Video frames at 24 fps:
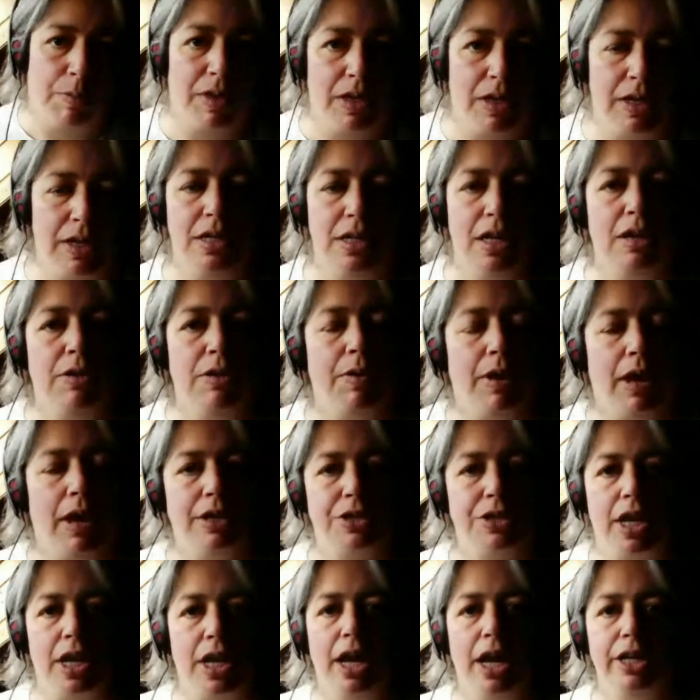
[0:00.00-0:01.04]
with a continuing
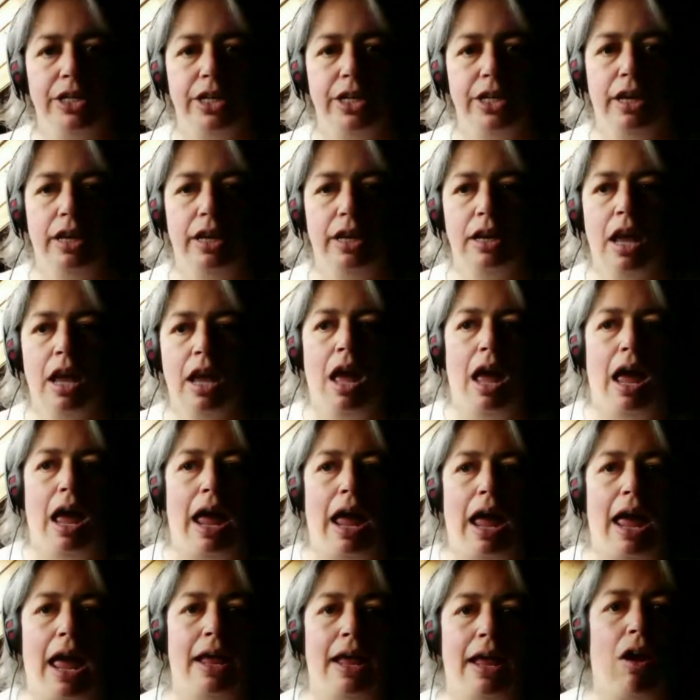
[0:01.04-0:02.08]
education,
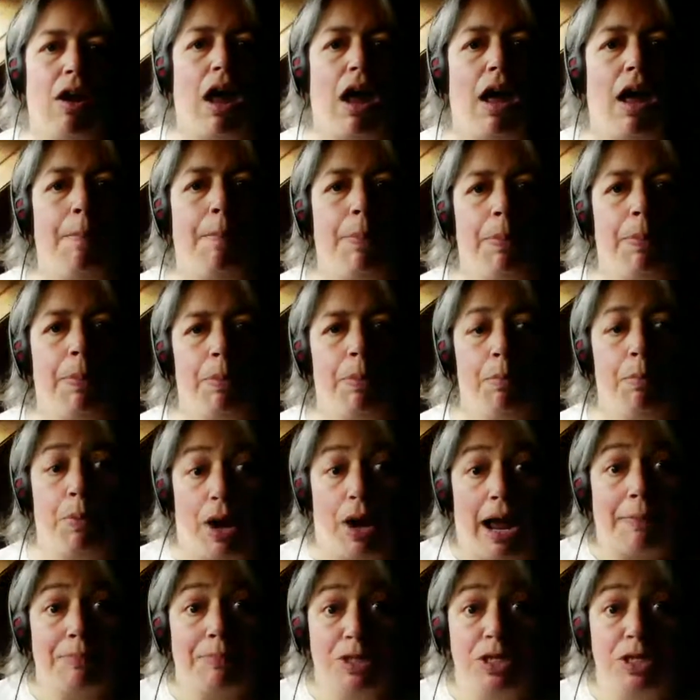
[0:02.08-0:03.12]
and
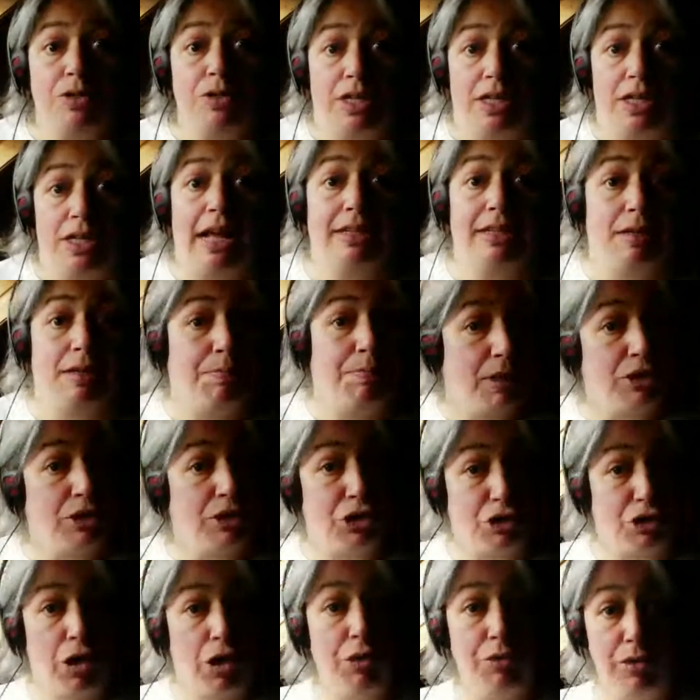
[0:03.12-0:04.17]
perhaps using that to build
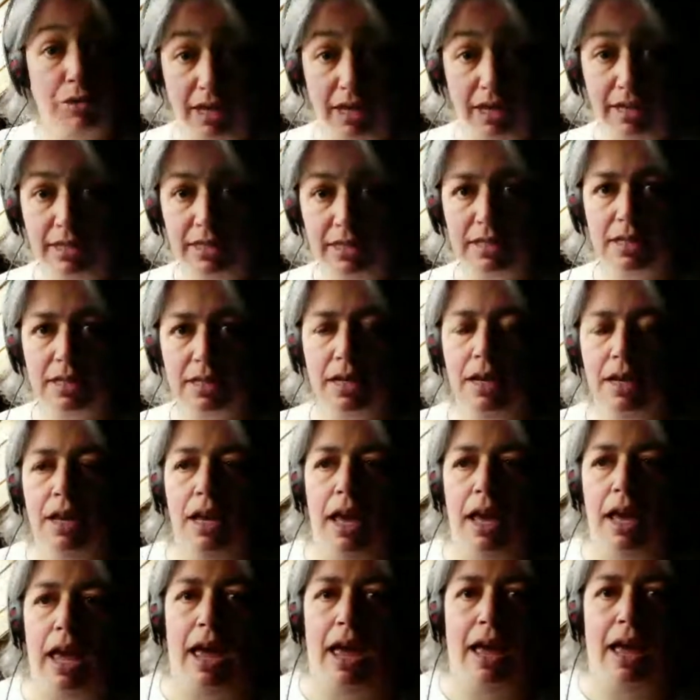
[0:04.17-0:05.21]
your own list.
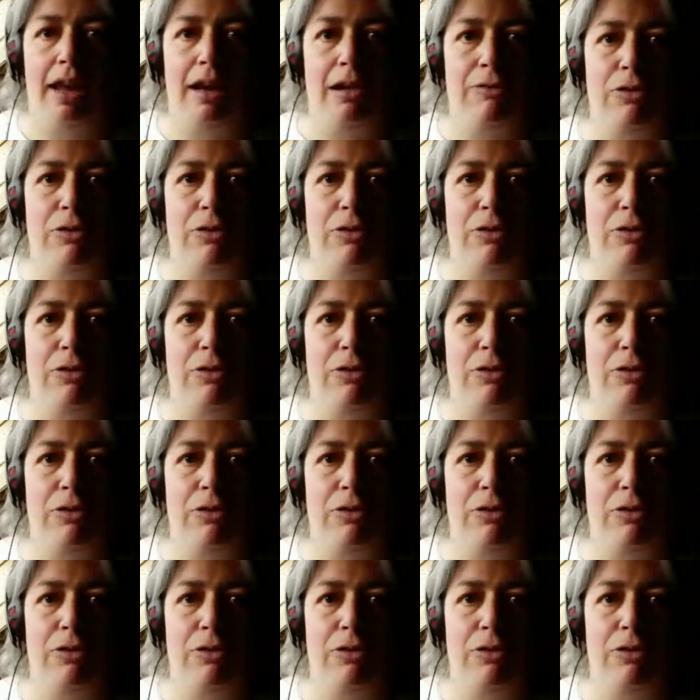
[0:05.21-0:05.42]
And of